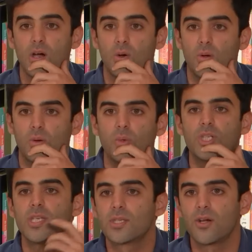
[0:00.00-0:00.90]
is no,
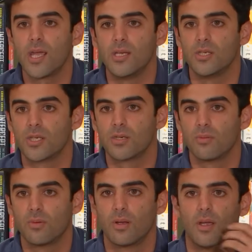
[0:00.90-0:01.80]
which is
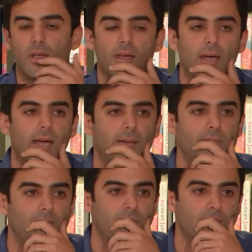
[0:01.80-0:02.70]
strange.
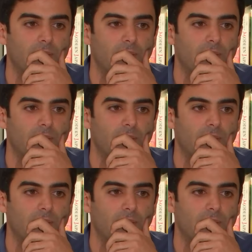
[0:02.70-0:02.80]
I